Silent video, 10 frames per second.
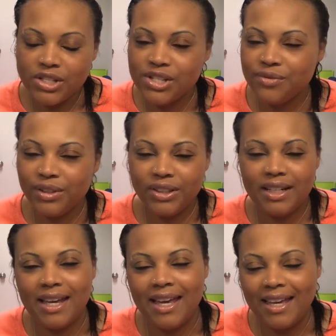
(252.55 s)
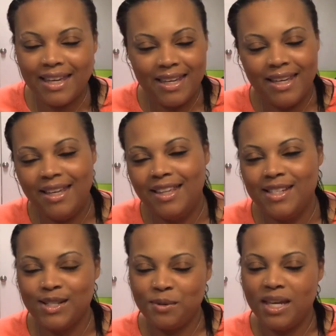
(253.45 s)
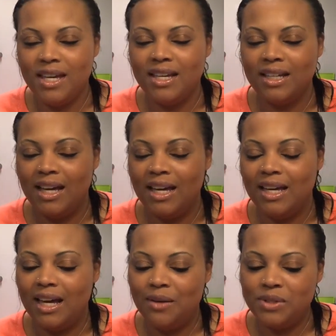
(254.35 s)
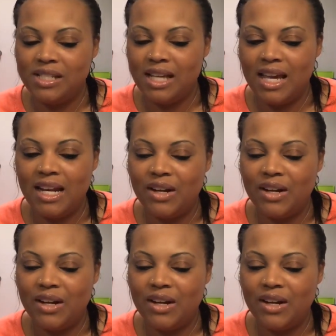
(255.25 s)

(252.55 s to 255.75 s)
just feeling icky this week, like I was saying.